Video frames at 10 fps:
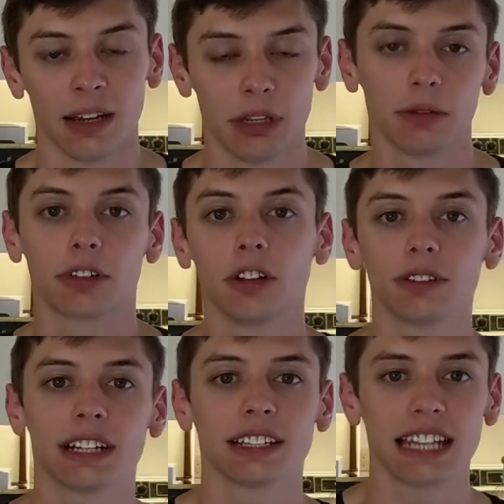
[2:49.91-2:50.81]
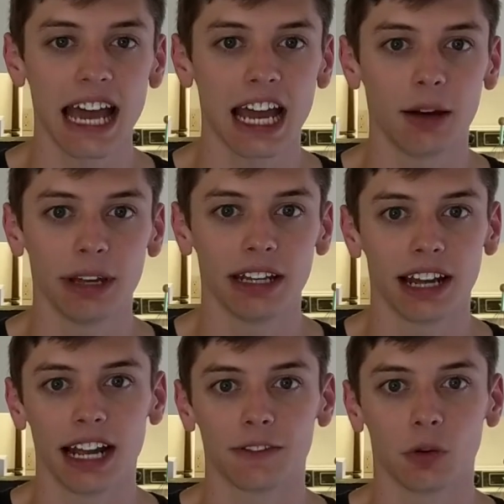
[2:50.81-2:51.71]
be able to close out the tab and
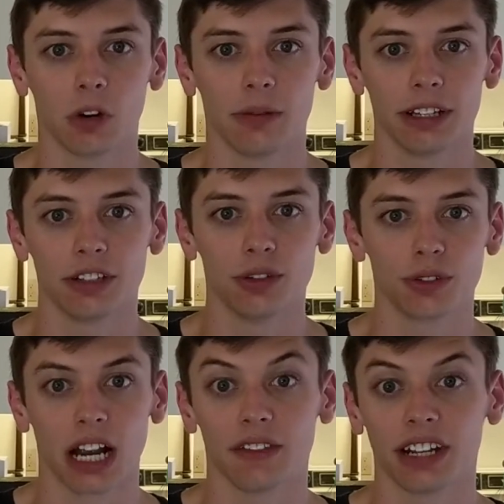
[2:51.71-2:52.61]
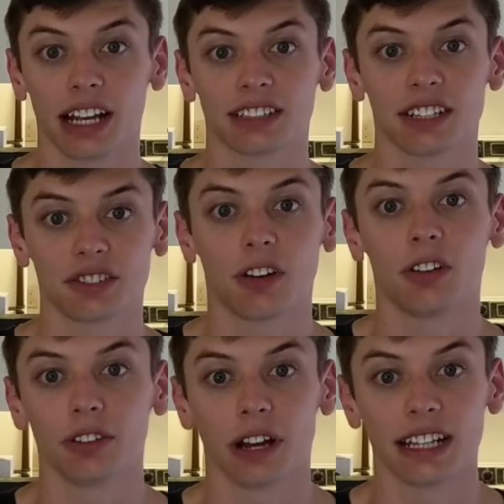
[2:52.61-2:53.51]
not have to worry about the user having access to
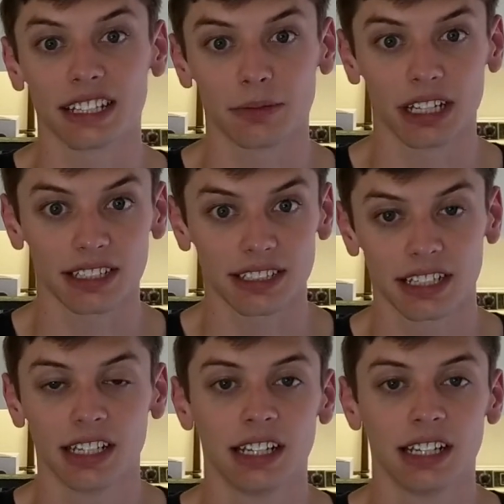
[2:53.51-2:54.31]
all your SMS.